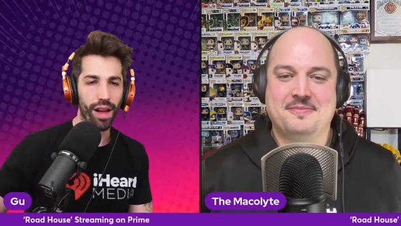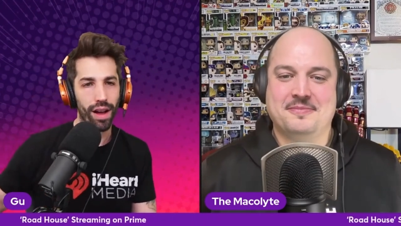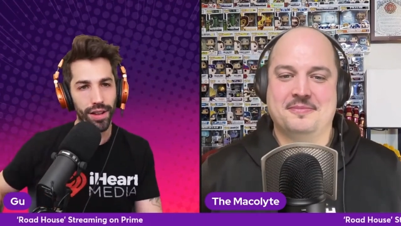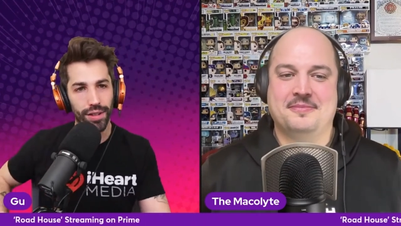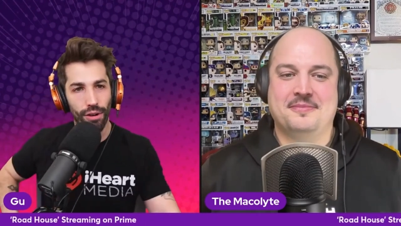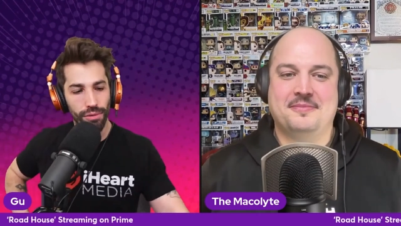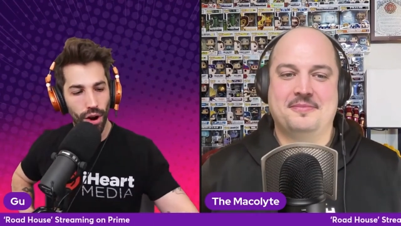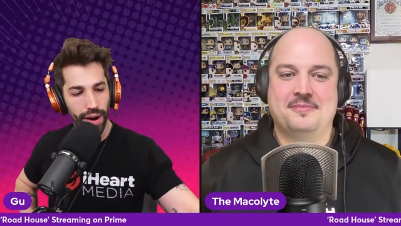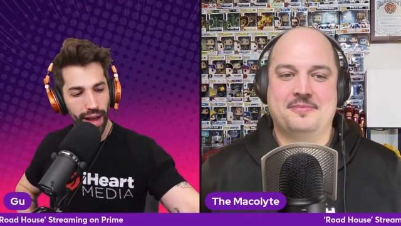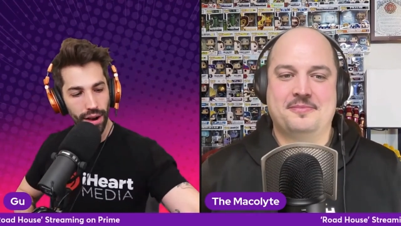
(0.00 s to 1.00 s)
Speaker 1: Also,
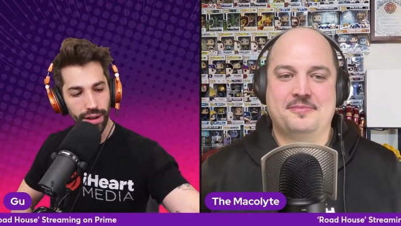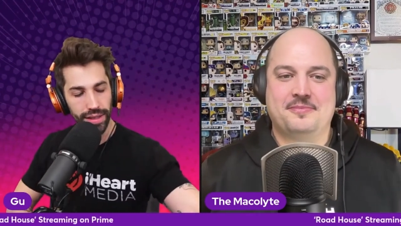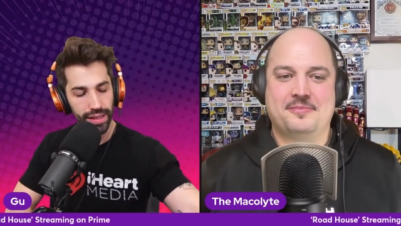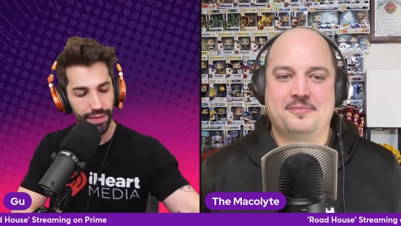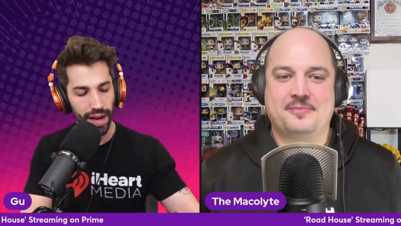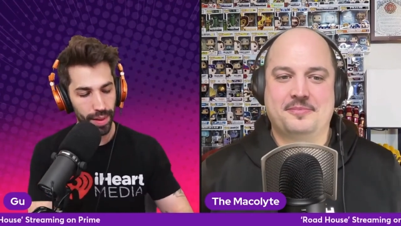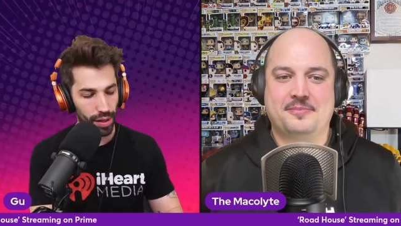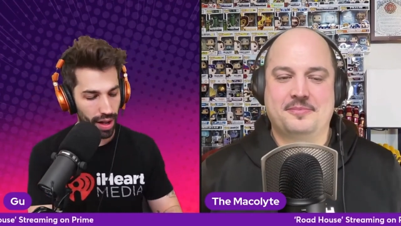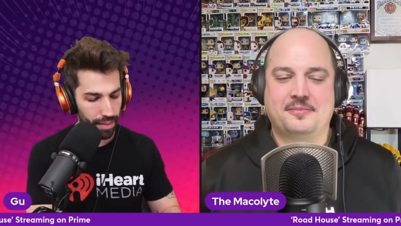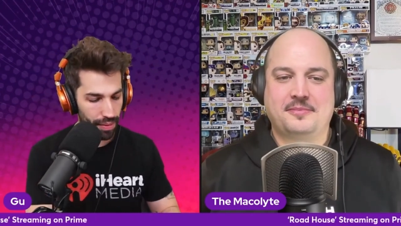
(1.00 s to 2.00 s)
Roadhouse is available
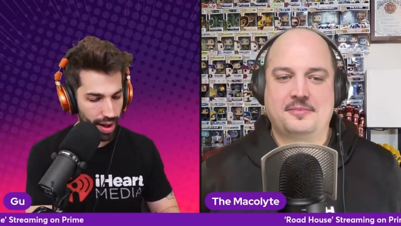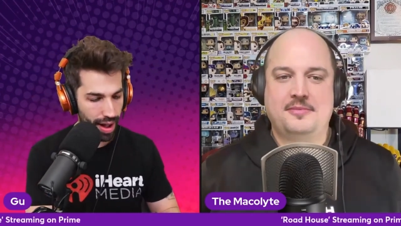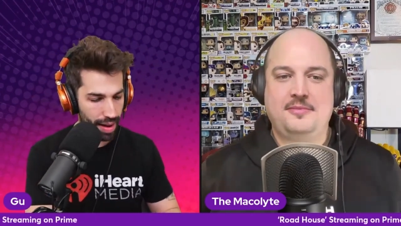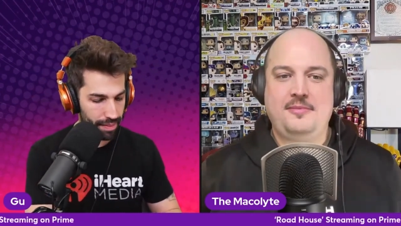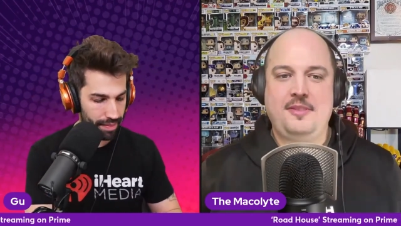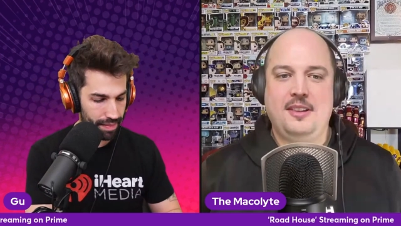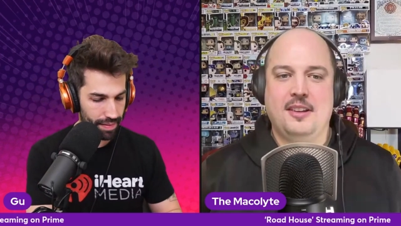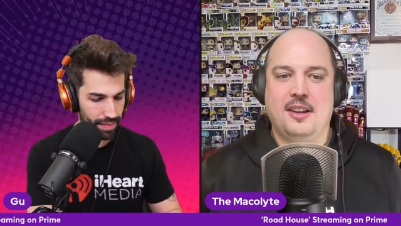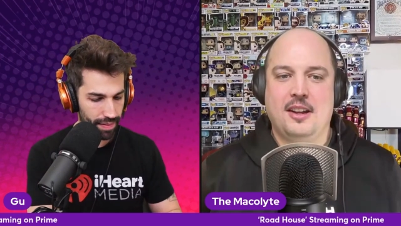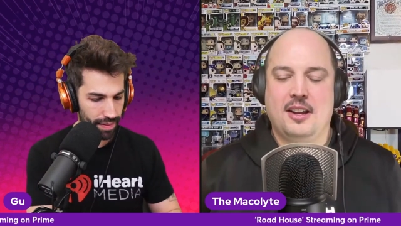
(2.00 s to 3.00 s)
on Prime.
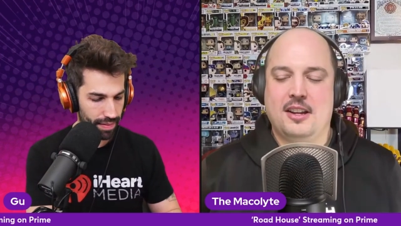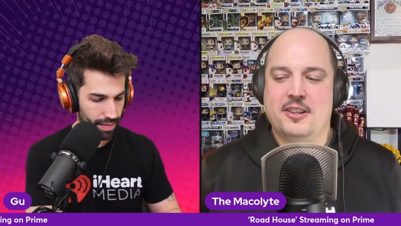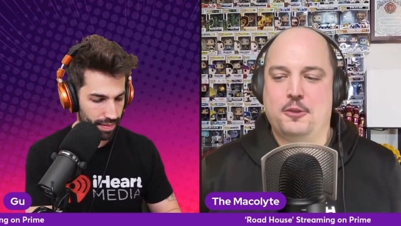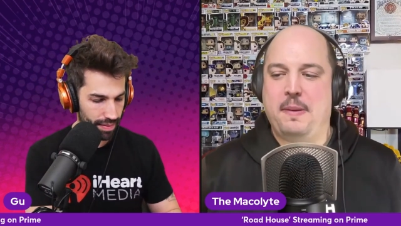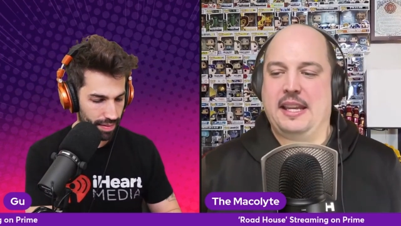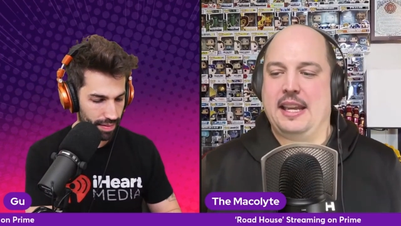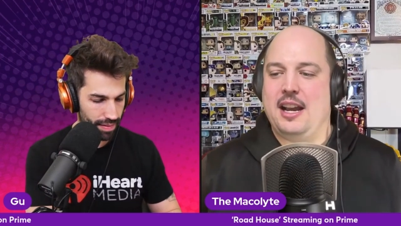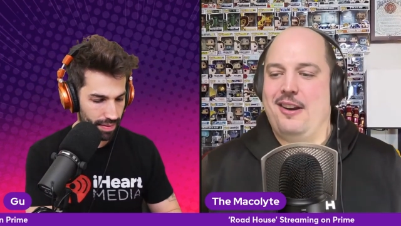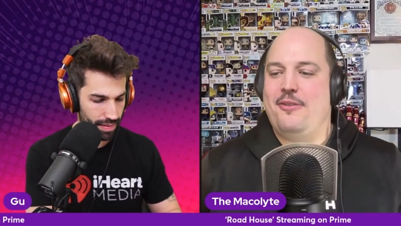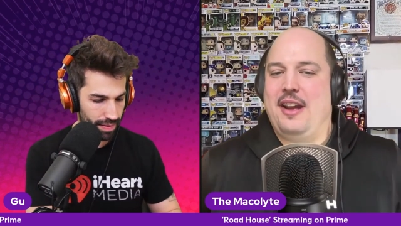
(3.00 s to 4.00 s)
Speaker 2: Speaking
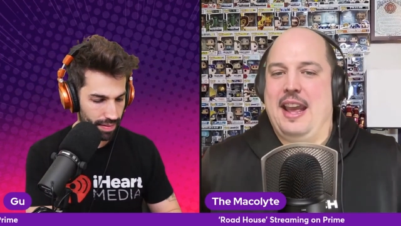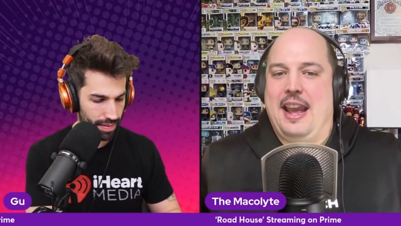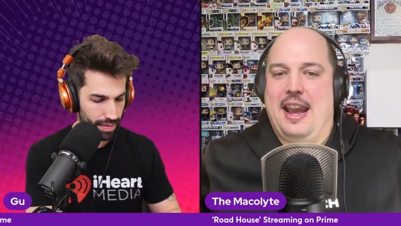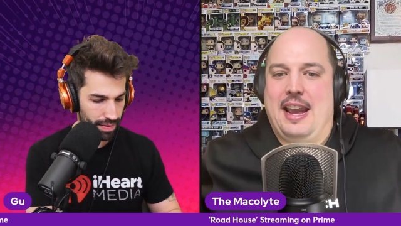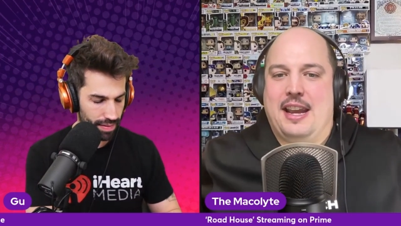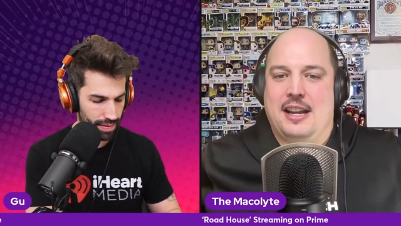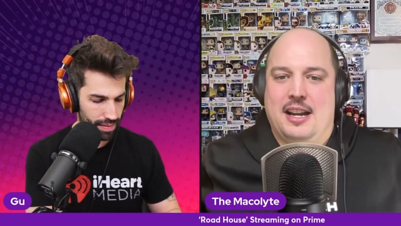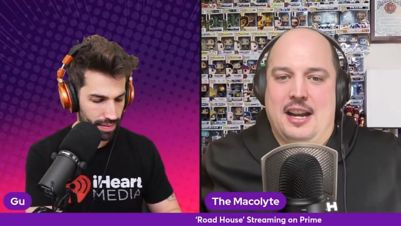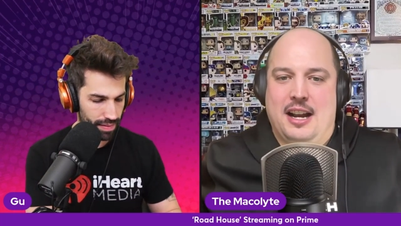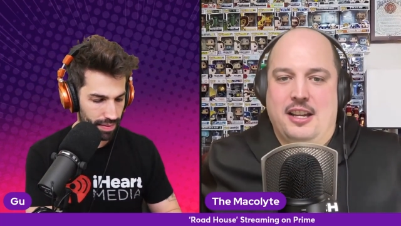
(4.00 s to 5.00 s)
of a
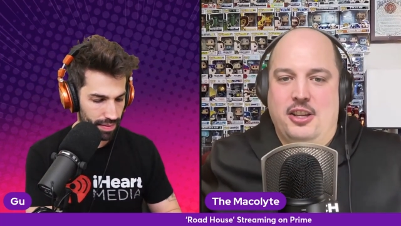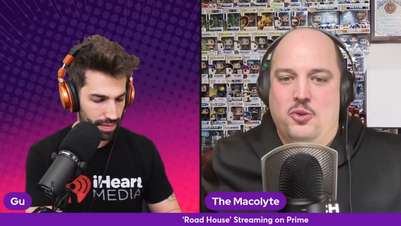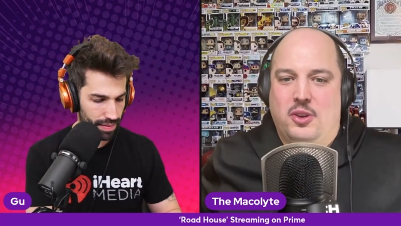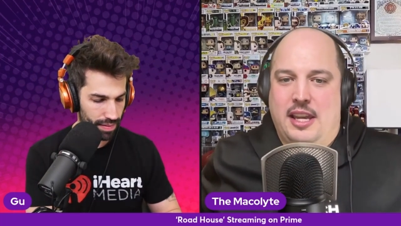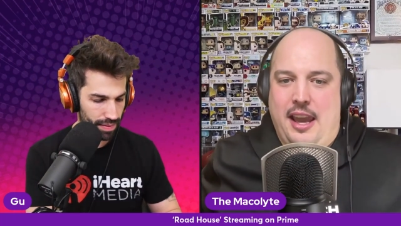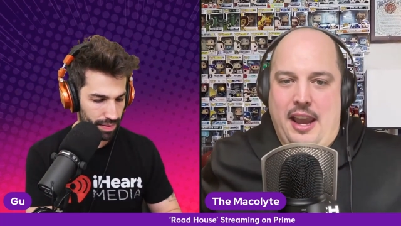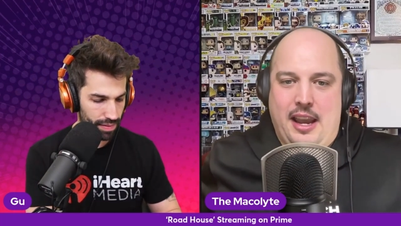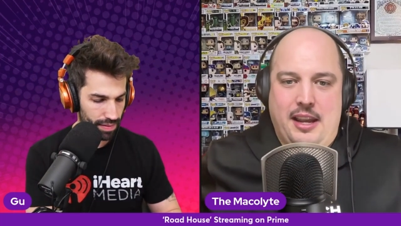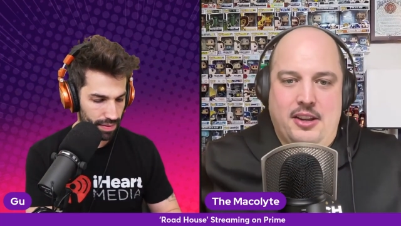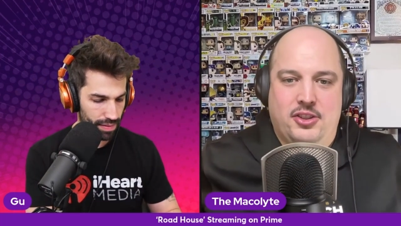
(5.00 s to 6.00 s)
uh,
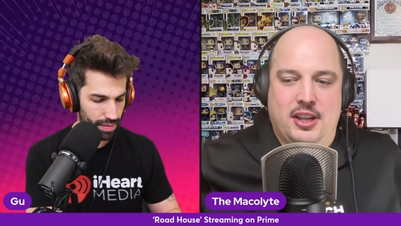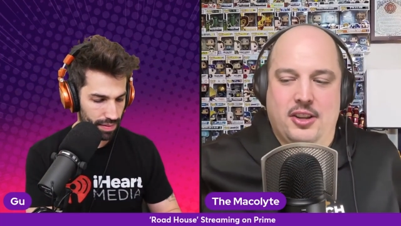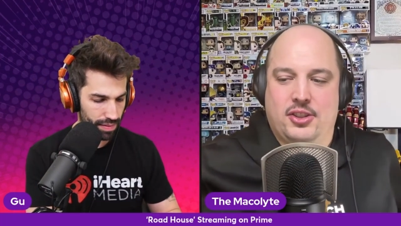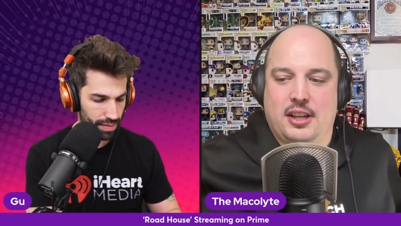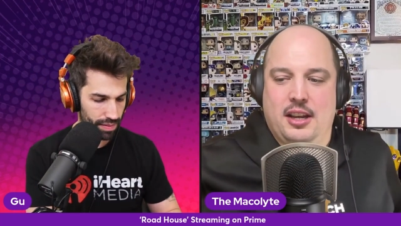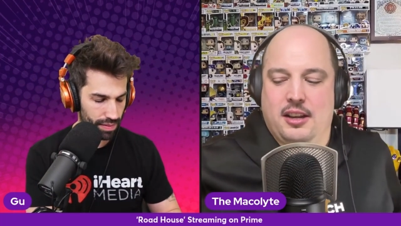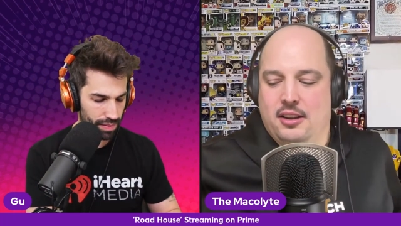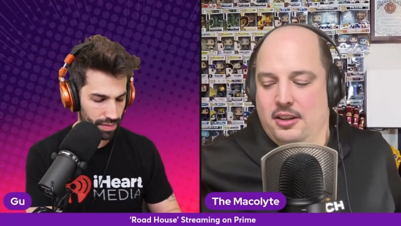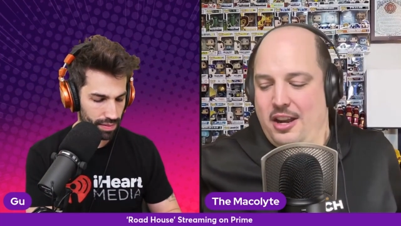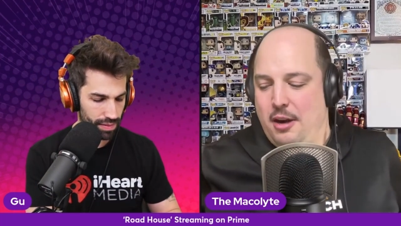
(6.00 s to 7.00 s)
UK citizen,
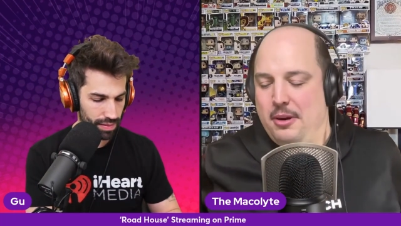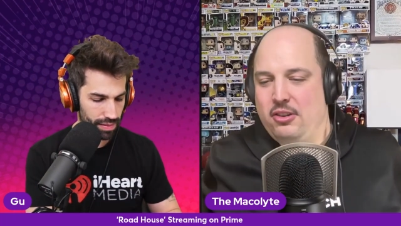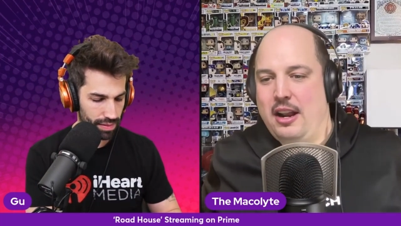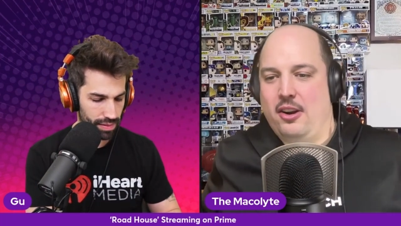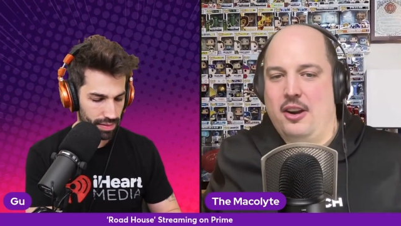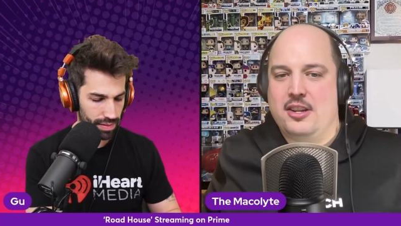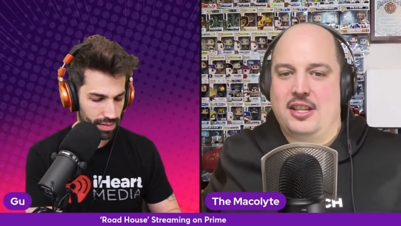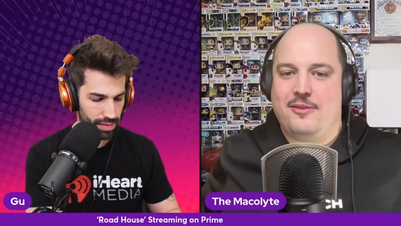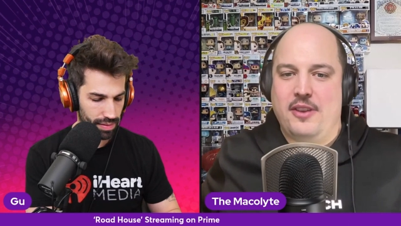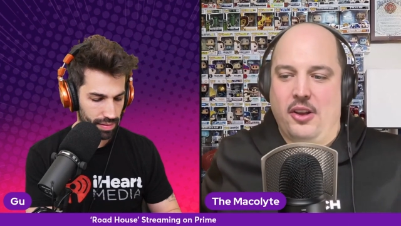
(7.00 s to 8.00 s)
Conor McGregor is the
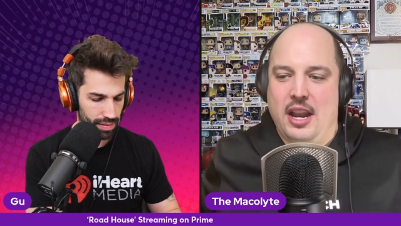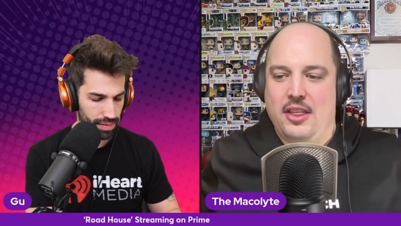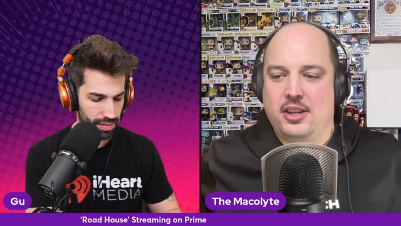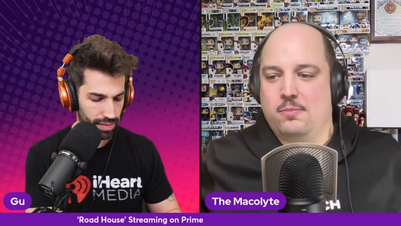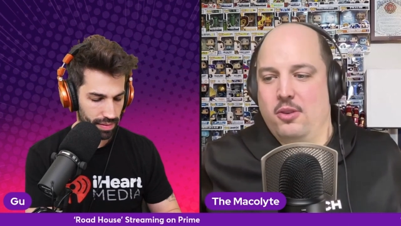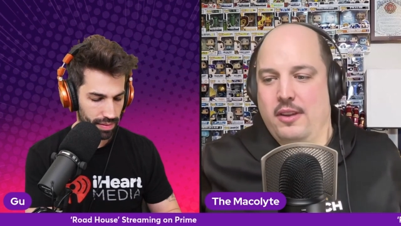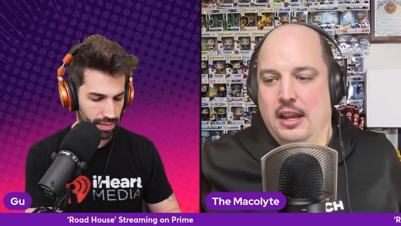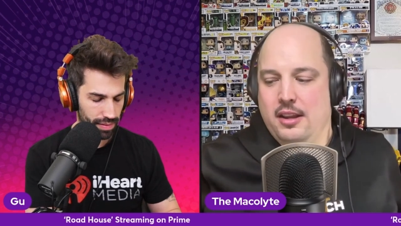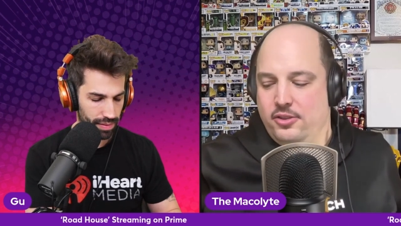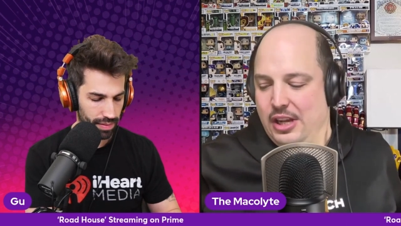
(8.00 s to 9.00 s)
villain in this
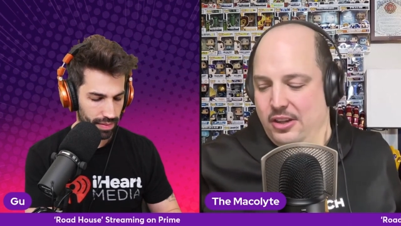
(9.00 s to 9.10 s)
movie. Jake